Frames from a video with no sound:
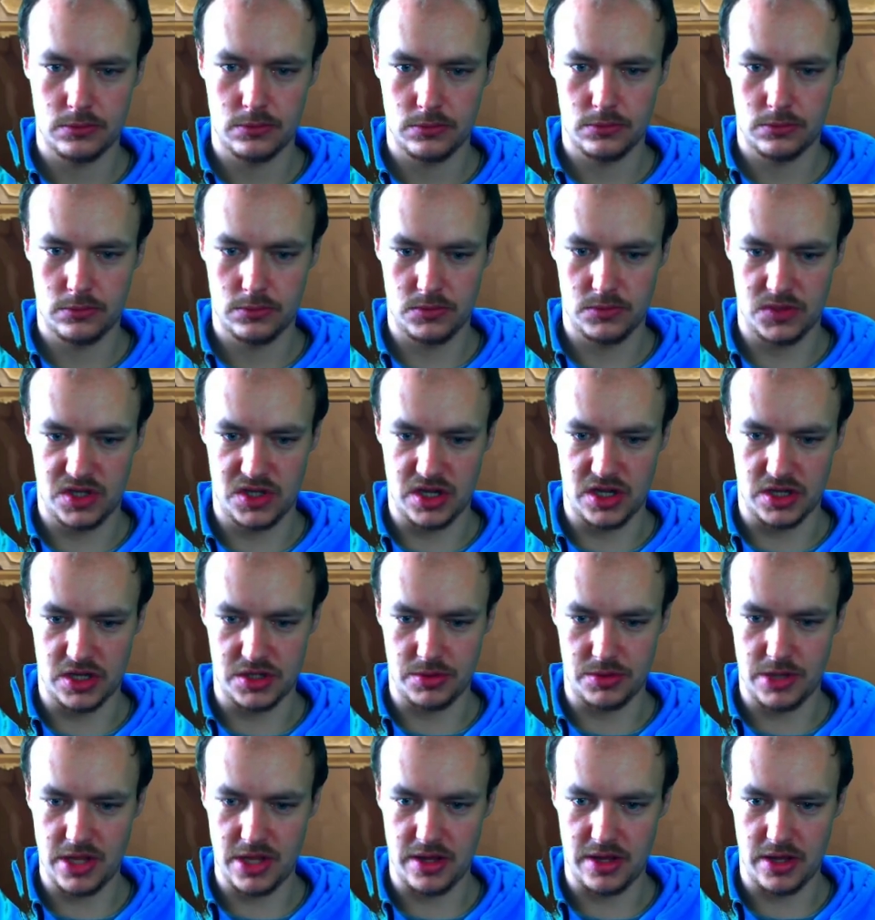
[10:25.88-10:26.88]
Okay, so we
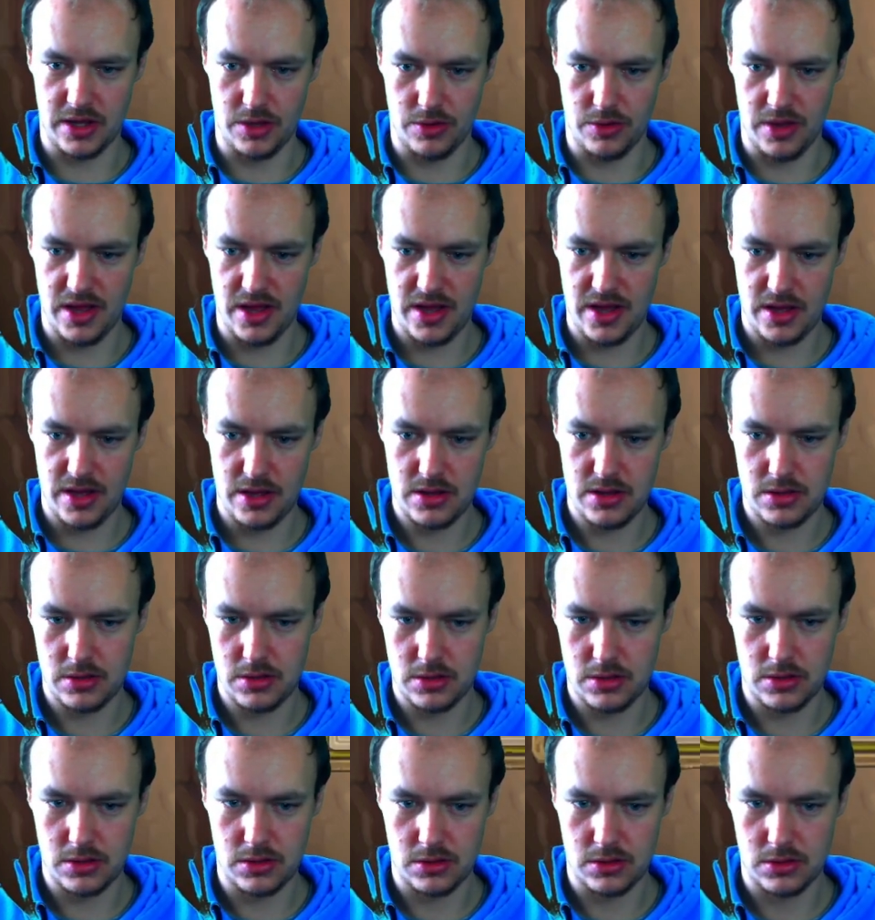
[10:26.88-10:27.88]
get the heal there.
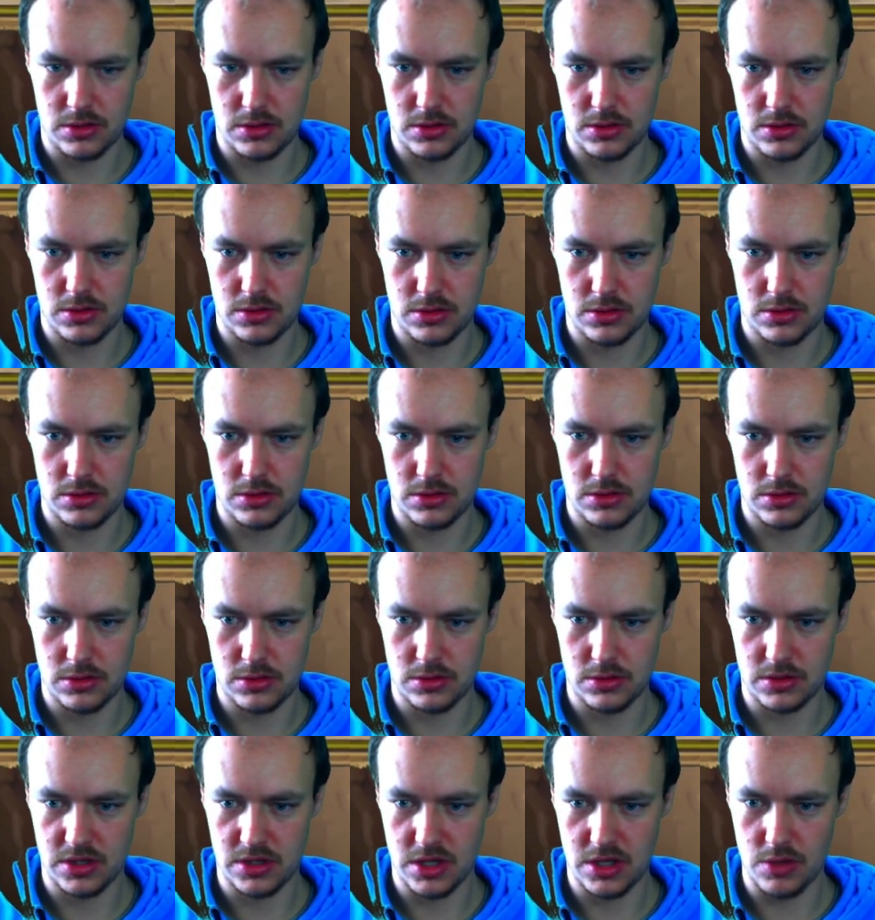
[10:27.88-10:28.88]

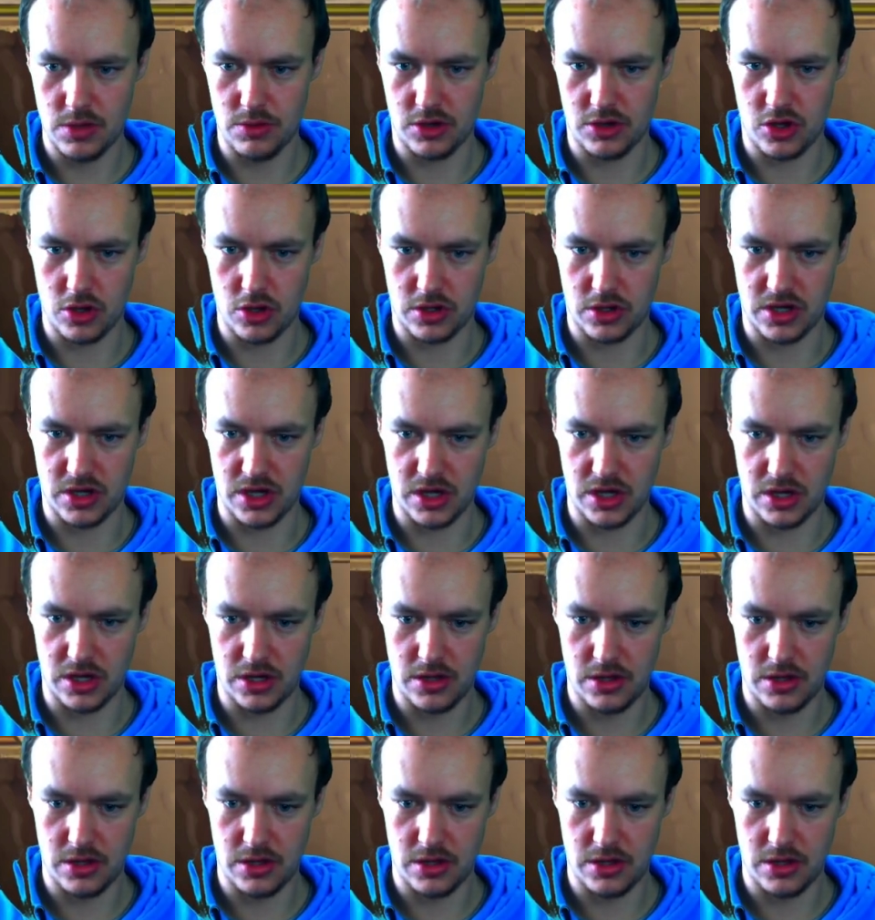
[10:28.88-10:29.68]
Kill the Cookie.